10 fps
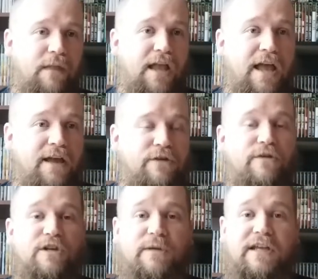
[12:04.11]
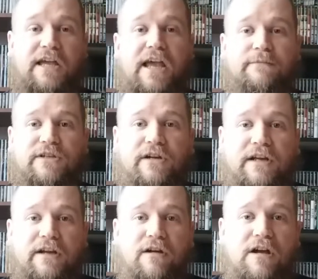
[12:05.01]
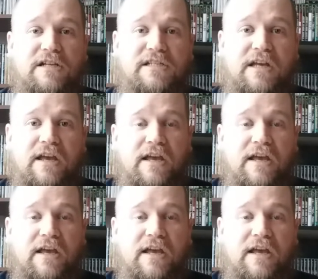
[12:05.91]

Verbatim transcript: and who knows what the games are going to cost